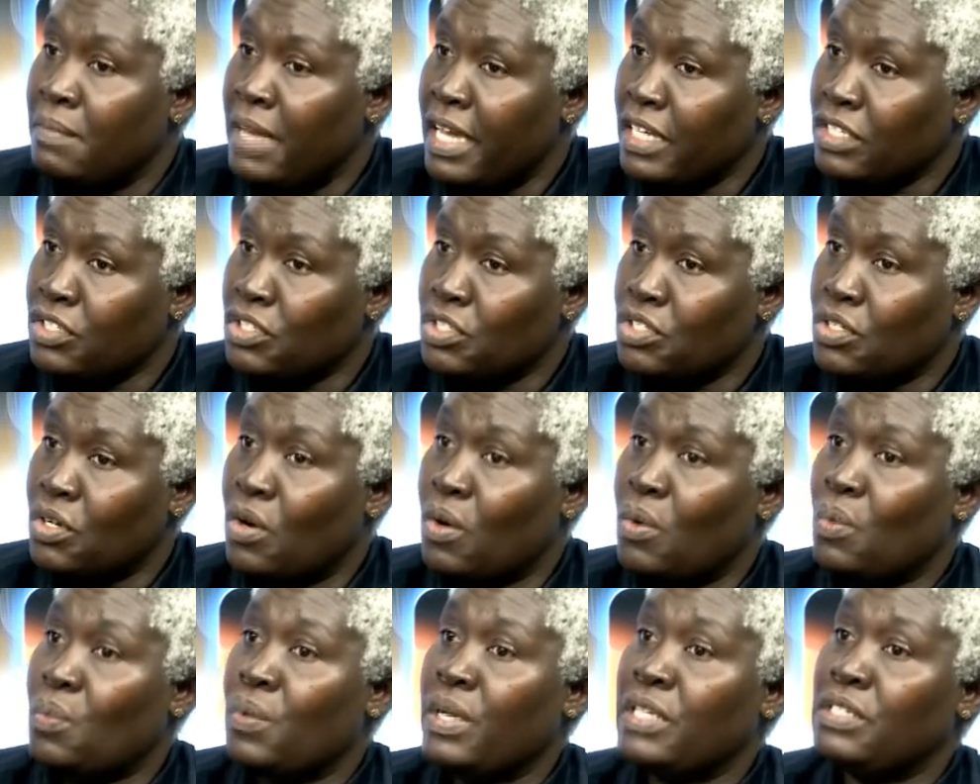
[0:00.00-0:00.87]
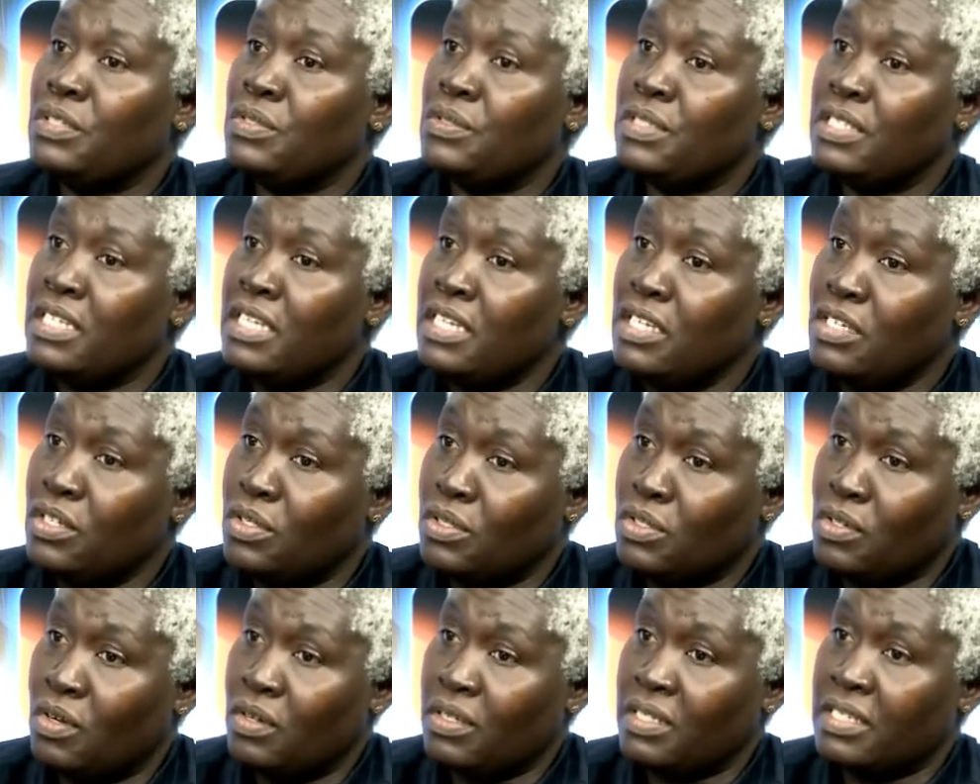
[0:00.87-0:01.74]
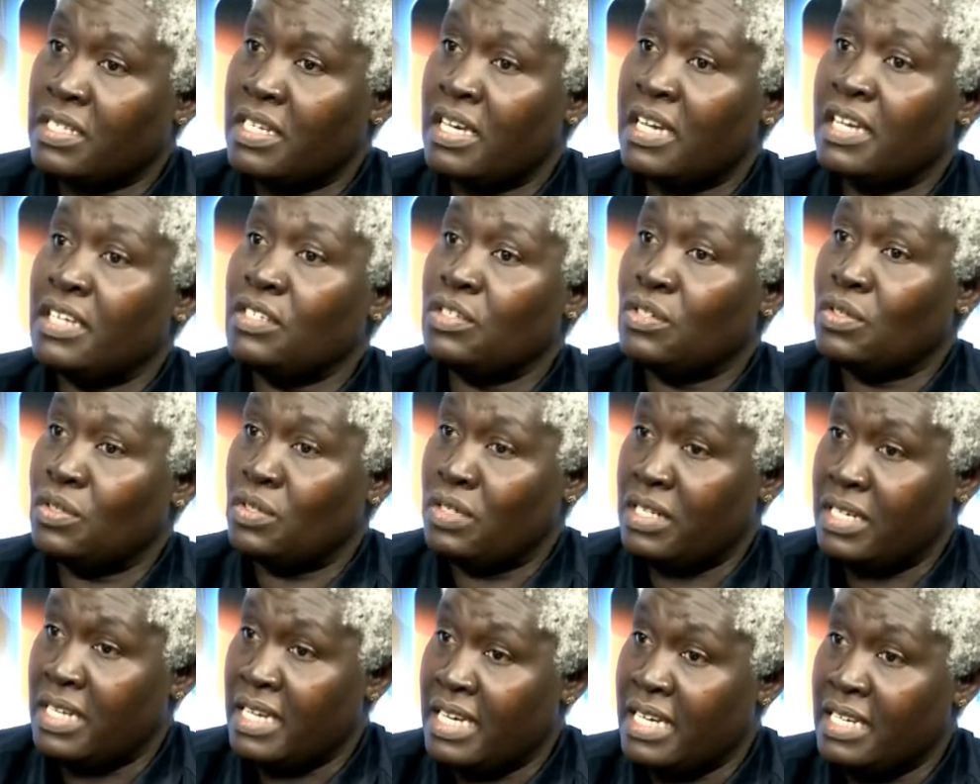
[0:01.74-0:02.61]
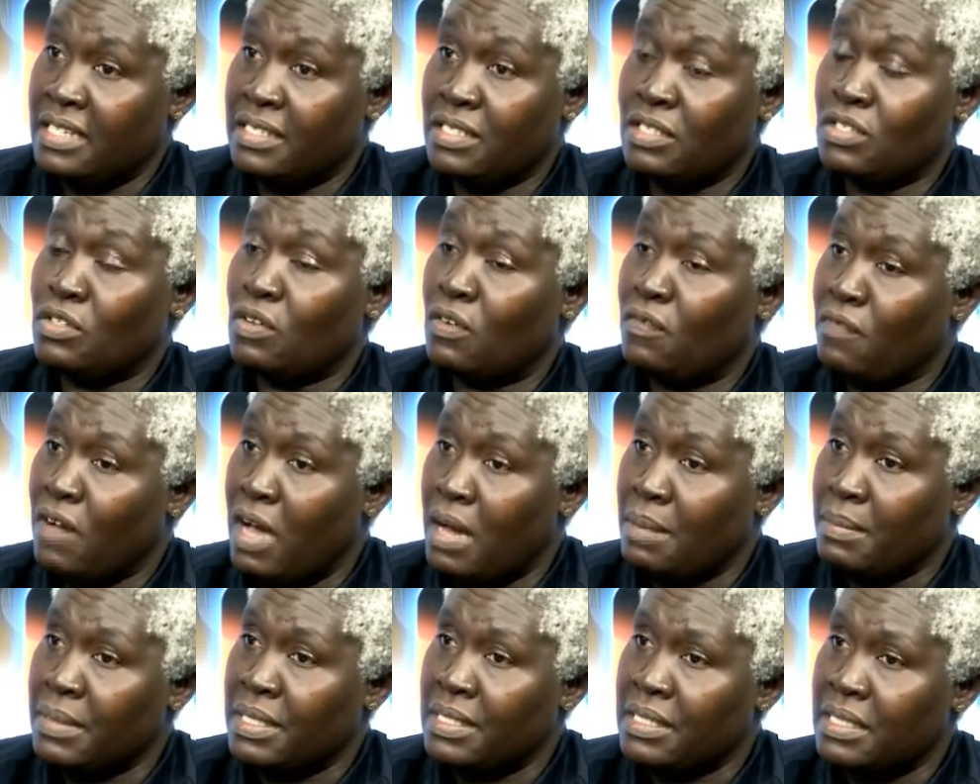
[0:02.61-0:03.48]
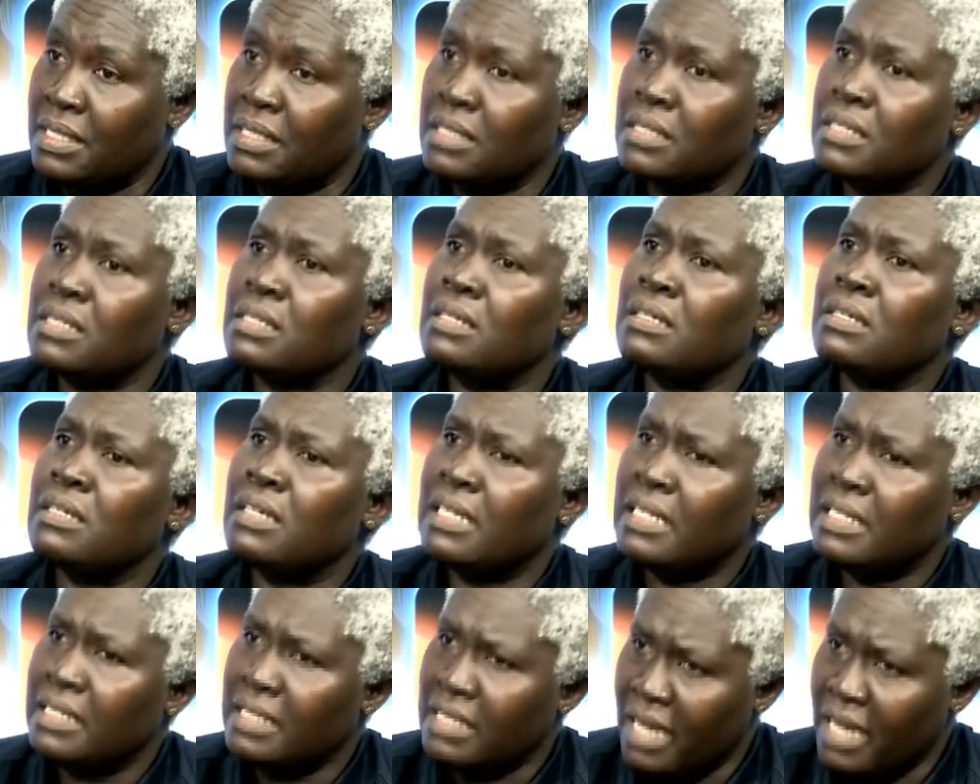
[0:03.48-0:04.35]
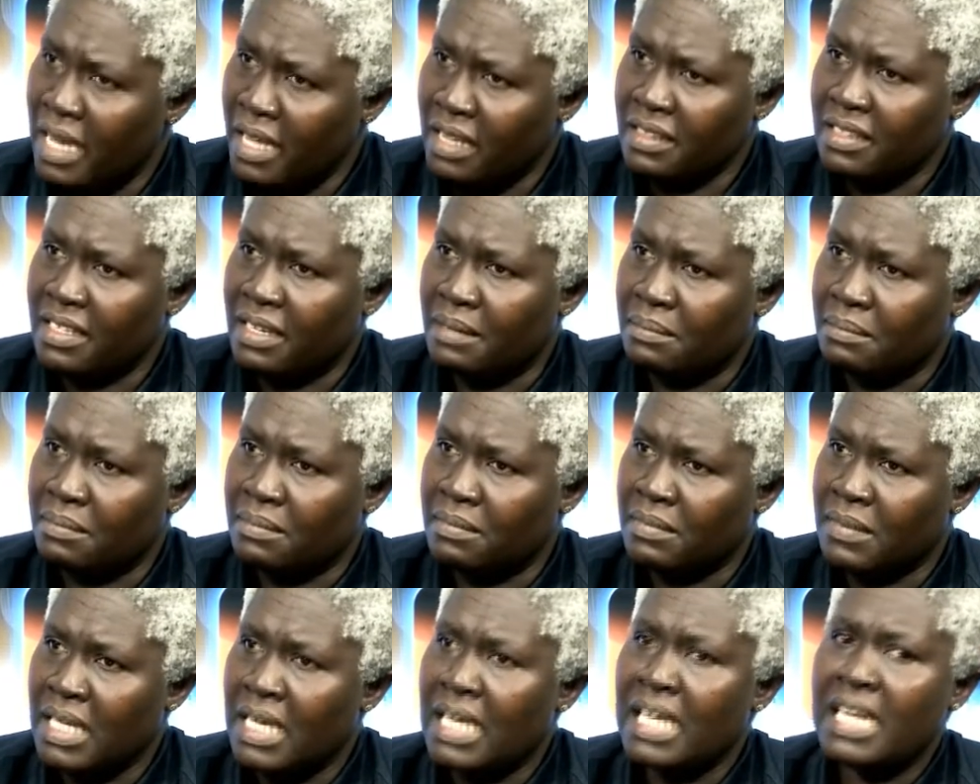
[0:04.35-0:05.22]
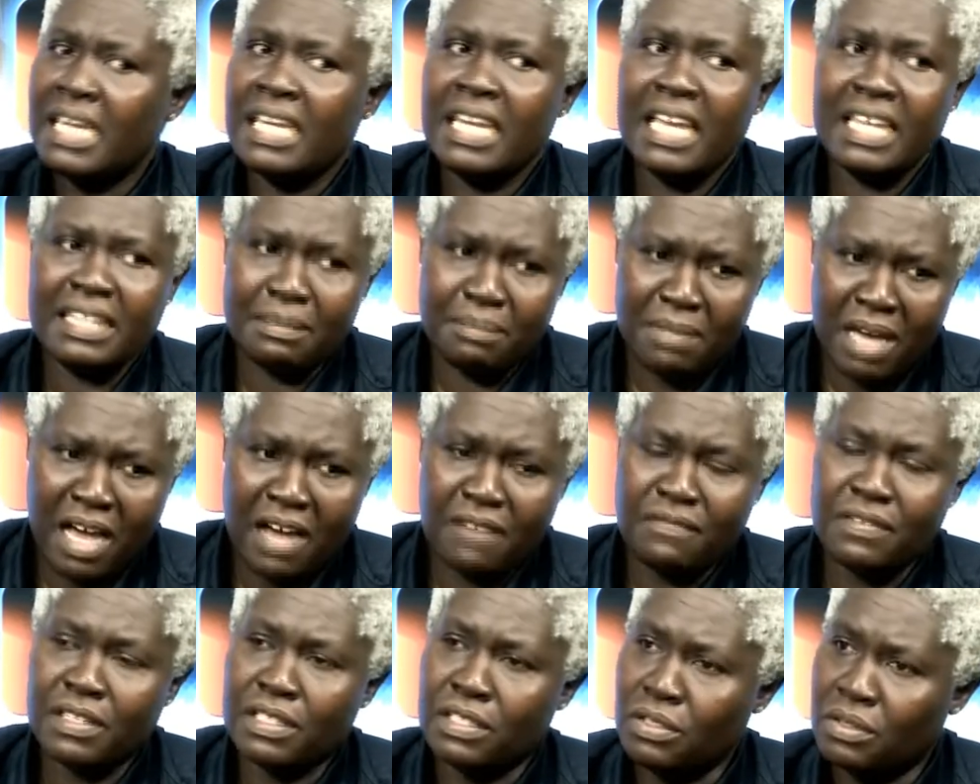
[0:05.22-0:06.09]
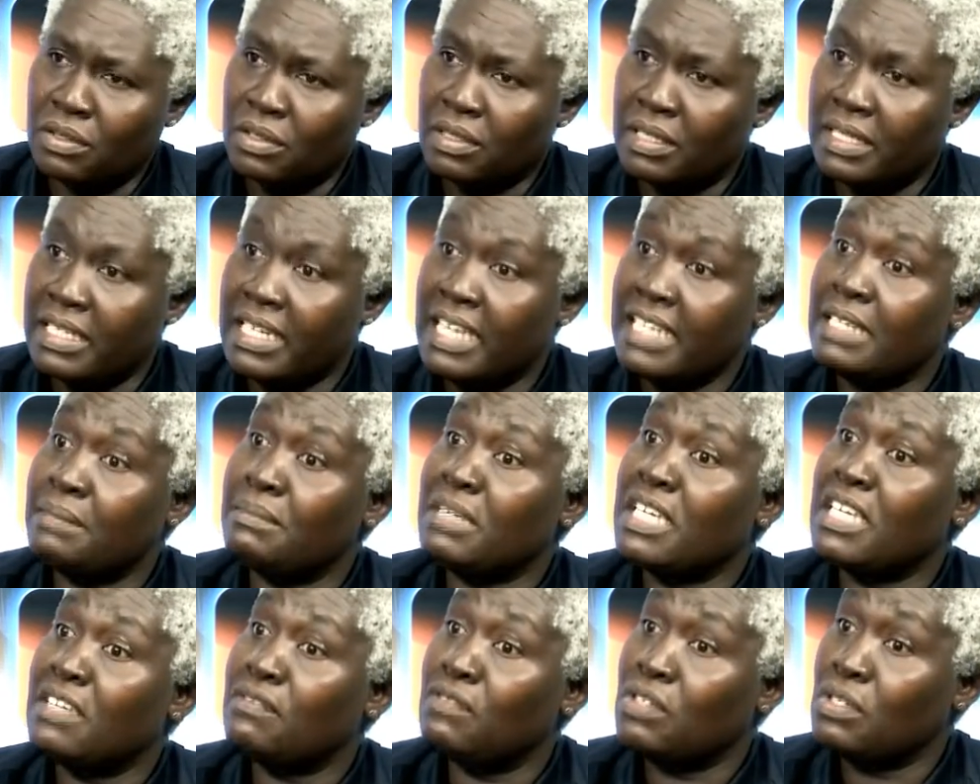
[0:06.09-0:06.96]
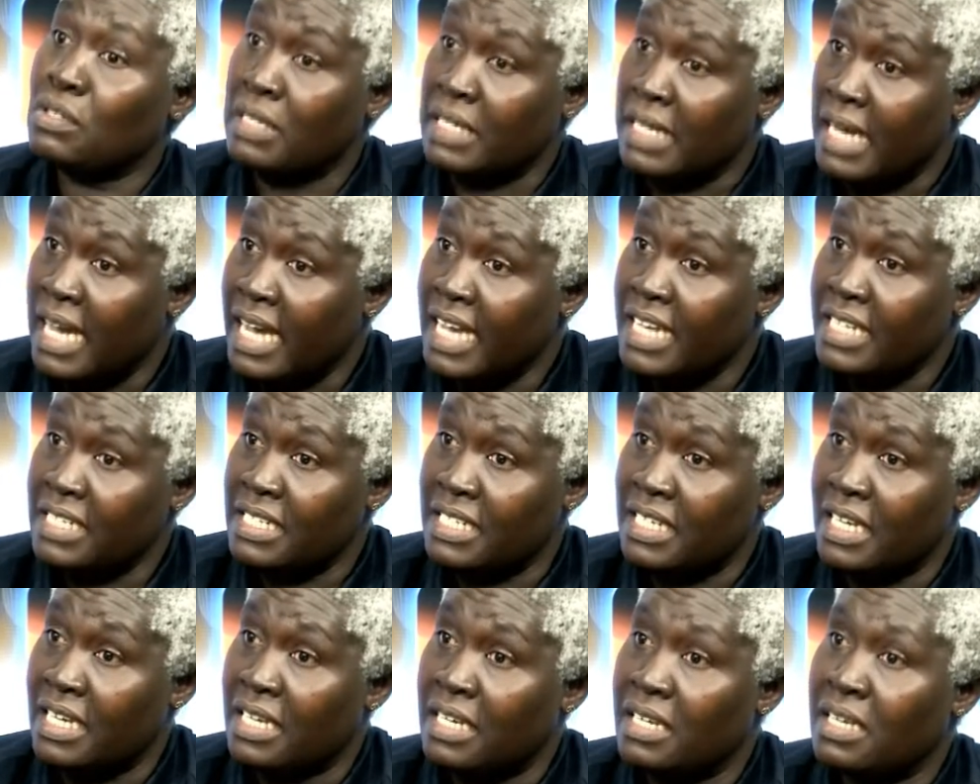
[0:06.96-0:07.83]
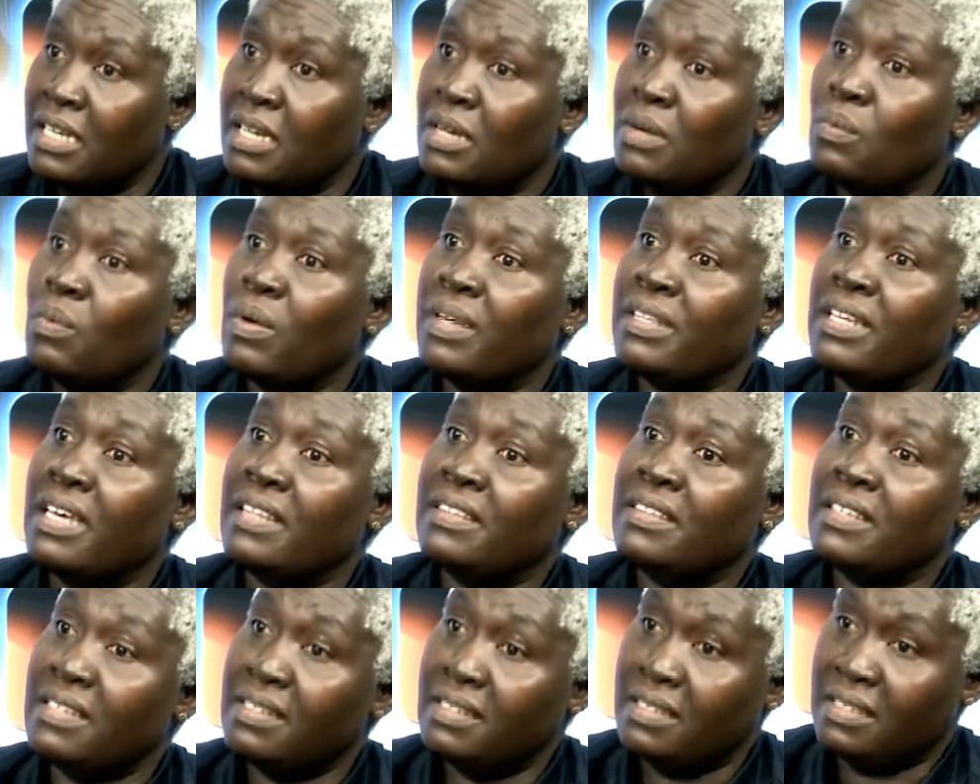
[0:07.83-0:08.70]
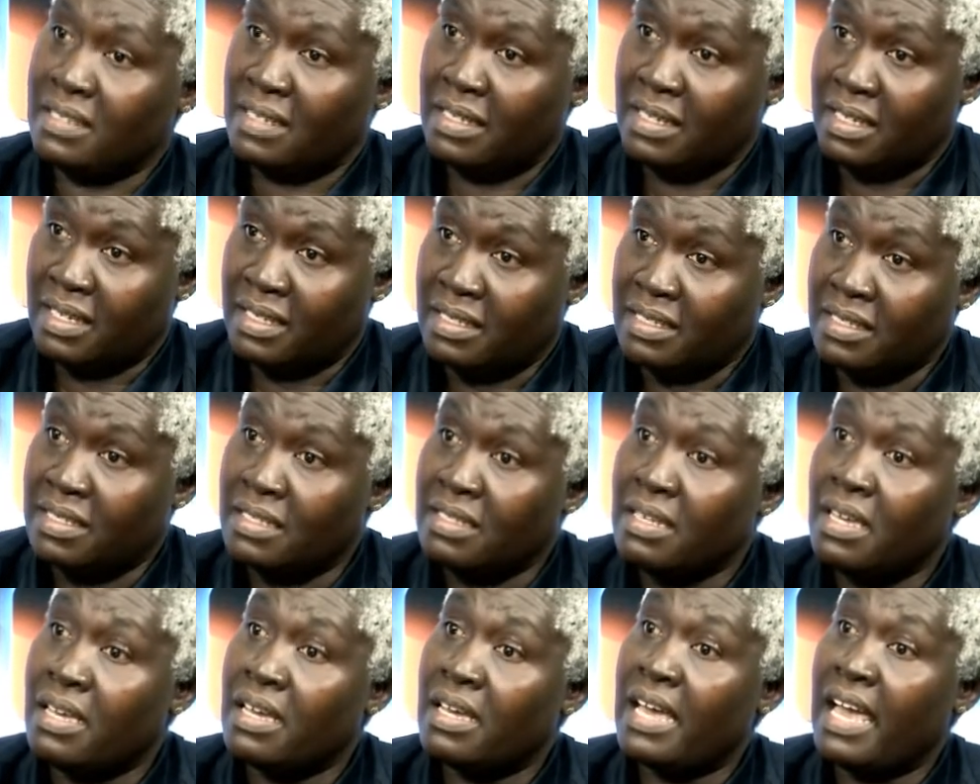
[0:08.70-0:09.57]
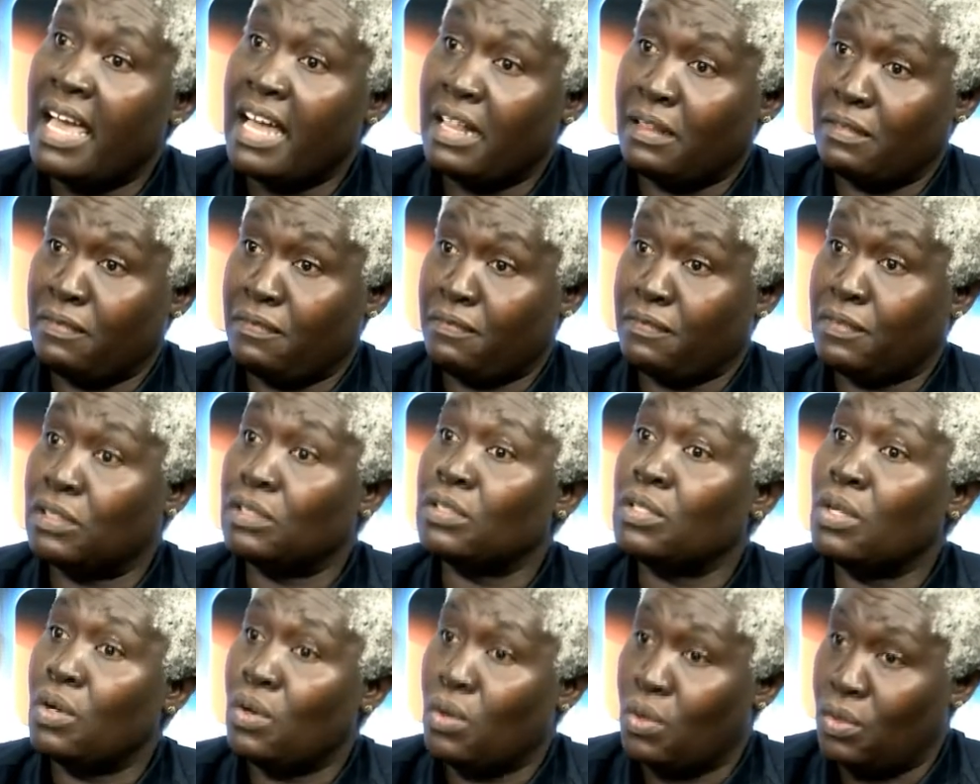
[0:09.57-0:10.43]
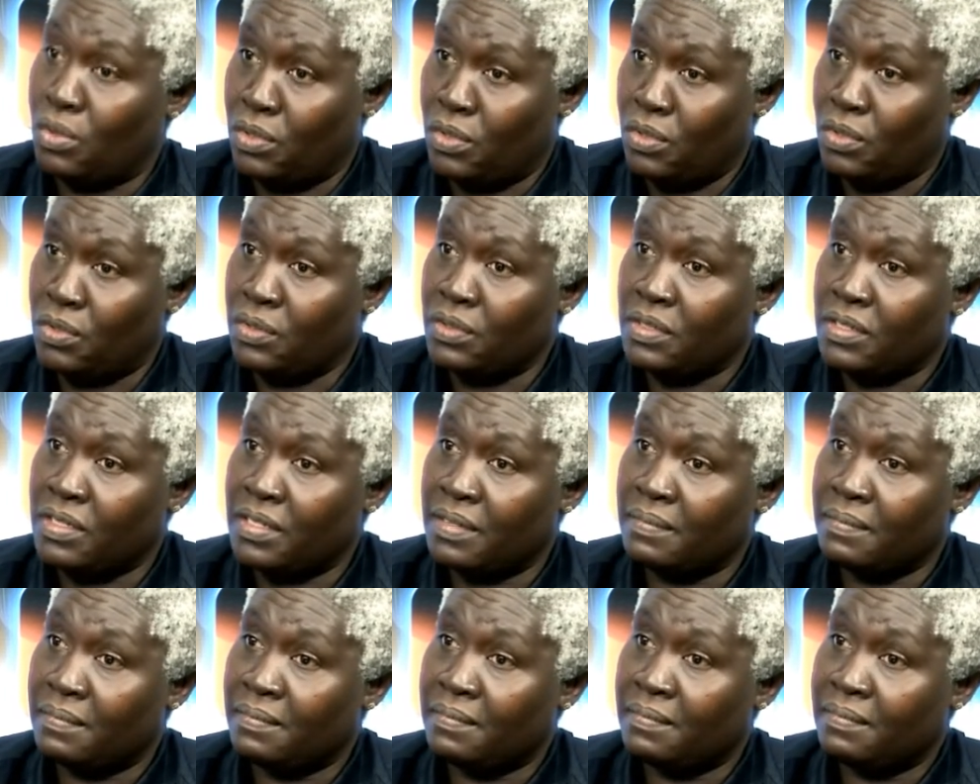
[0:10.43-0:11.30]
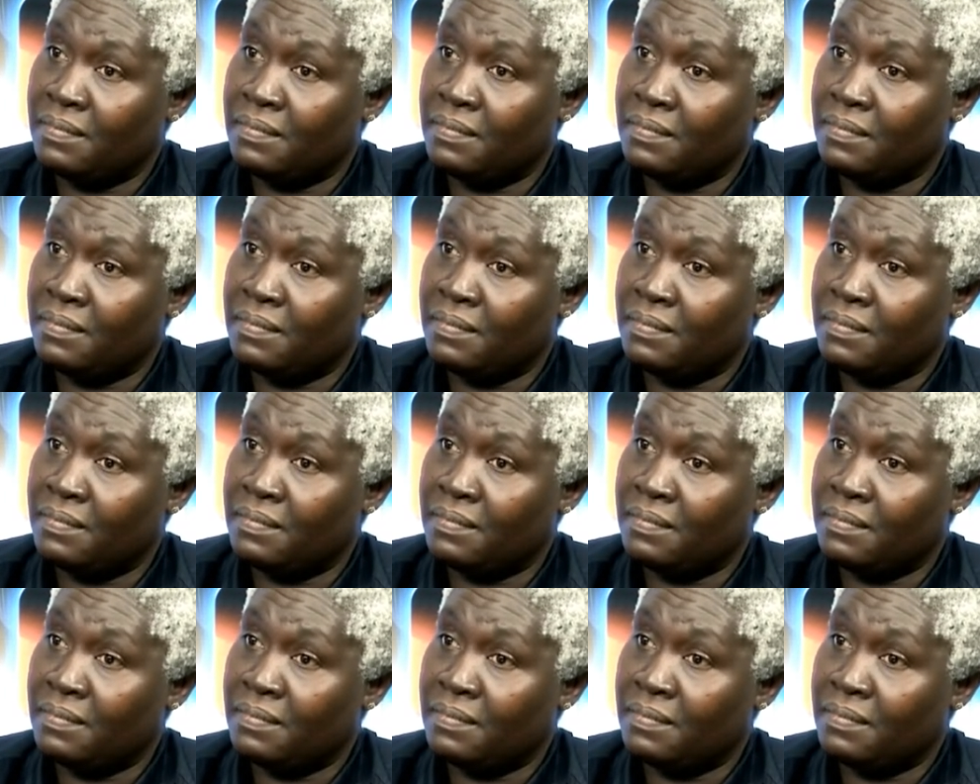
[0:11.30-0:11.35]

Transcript: Make sure when you see your doctor, your nurse, your pharmacist, tell them, let them have a look, let them give you an idea whether this is helpful or not.